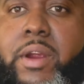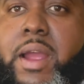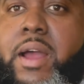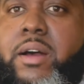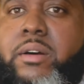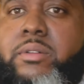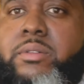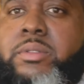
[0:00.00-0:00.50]

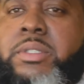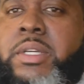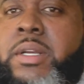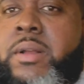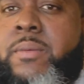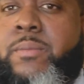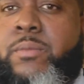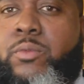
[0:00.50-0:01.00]
out
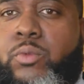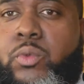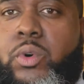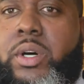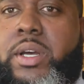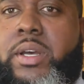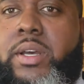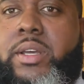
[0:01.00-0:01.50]

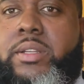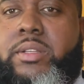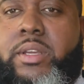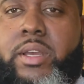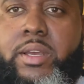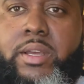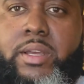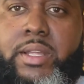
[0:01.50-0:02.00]
what
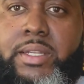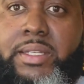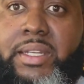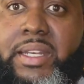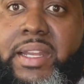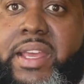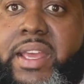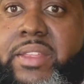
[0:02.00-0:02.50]

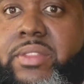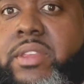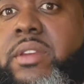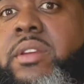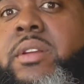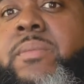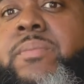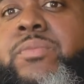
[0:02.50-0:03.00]
length
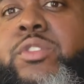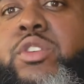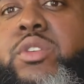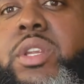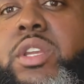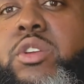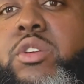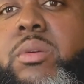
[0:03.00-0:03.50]
you
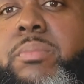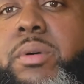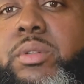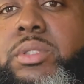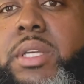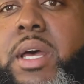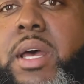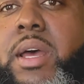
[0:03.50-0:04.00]
need your bow
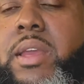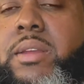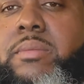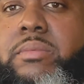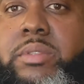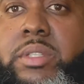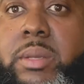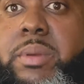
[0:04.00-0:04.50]
tie
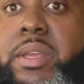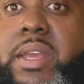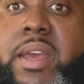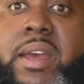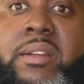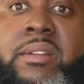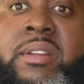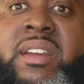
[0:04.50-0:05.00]
to be
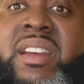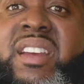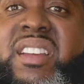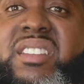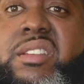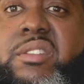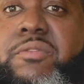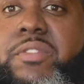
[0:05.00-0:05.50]
at
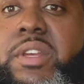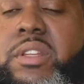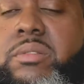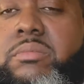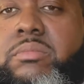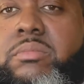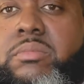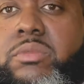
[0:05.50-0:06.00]
to fit
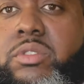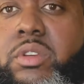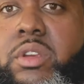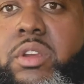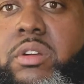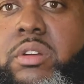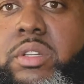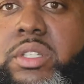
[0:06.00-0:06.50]

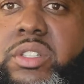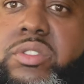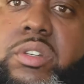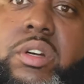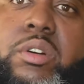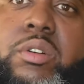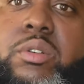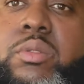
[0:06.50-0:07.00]
securely.
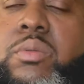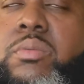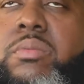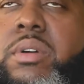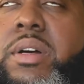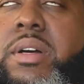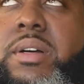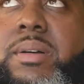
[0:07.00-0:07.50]
So
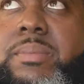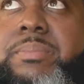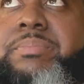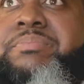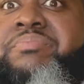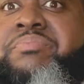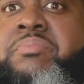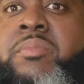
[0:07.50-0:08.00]

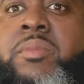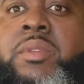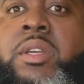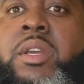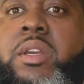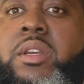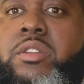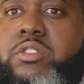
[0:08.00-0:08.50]
um,
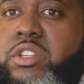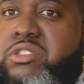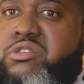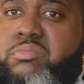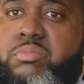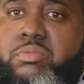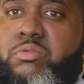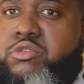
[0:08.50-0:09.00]

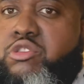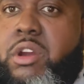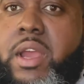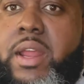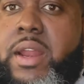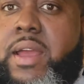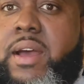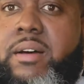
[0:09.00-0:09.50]
just
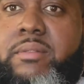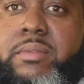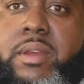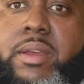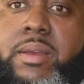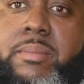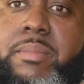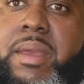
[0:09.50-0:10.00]
try it out,
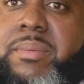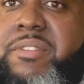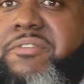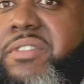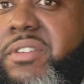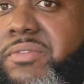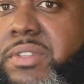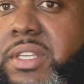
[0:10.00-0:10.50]
maybe
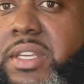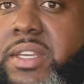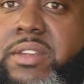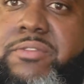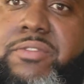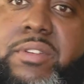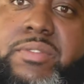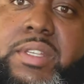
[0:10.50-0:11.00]

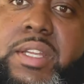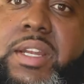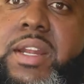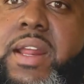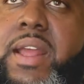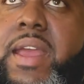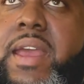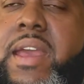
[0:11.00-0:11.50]
15, 15
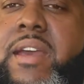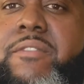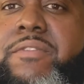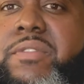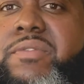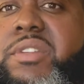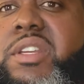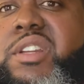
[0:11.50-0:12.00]
and a half,
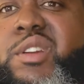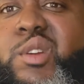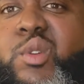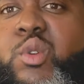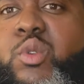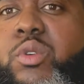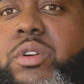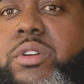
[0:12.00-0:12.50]
15 and a
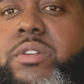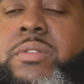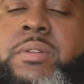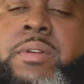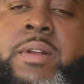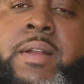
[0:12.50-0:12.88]
quarter,